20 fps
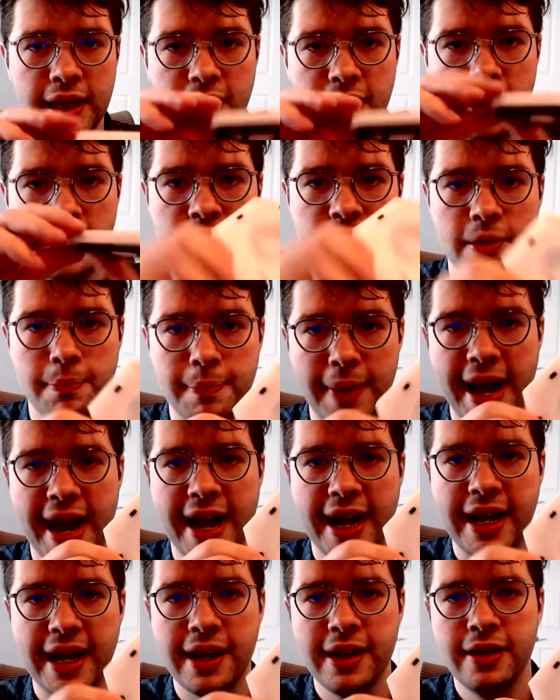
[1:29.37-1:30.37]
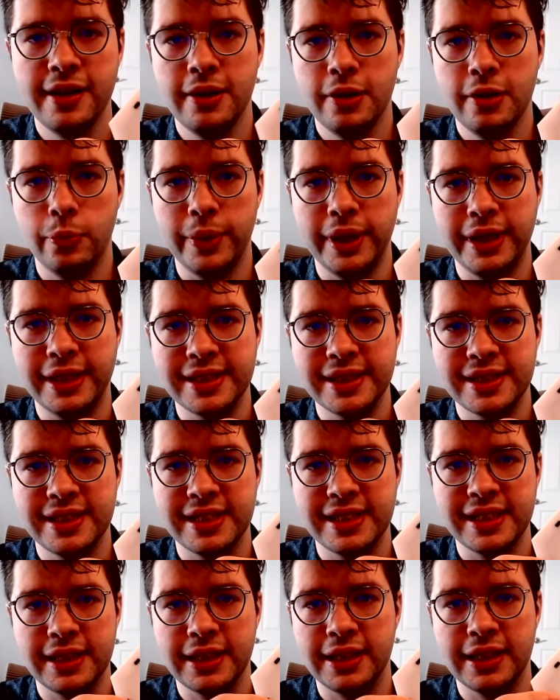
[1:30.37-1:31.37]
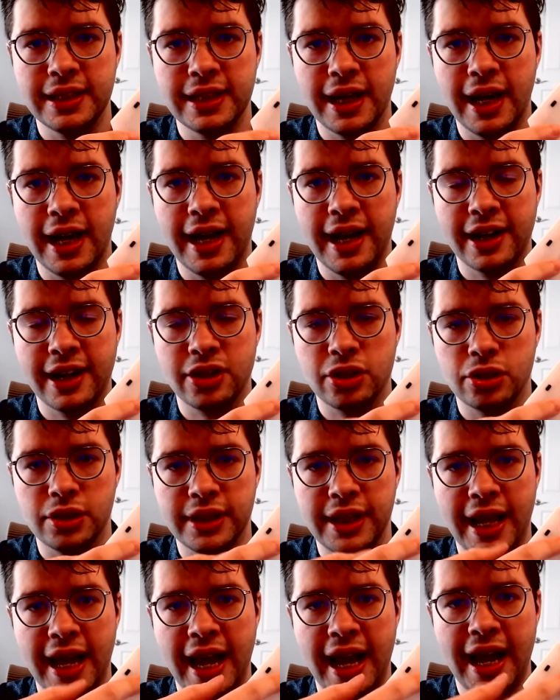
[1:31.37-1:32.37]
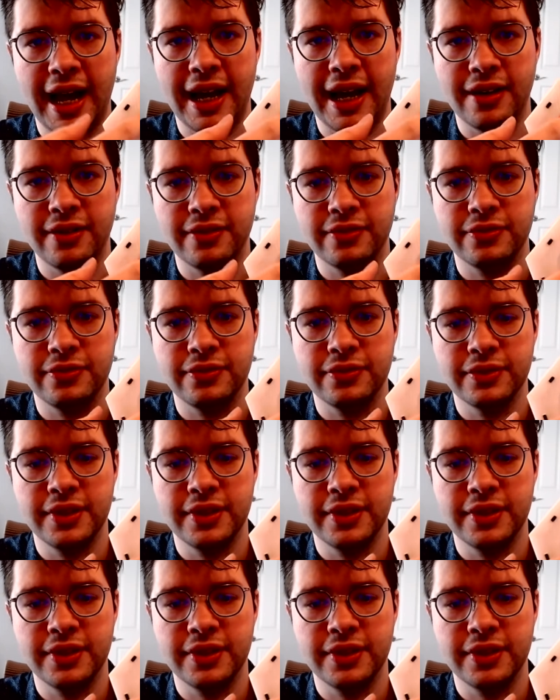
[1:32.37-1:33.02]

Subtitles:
On the back, we can see I actually have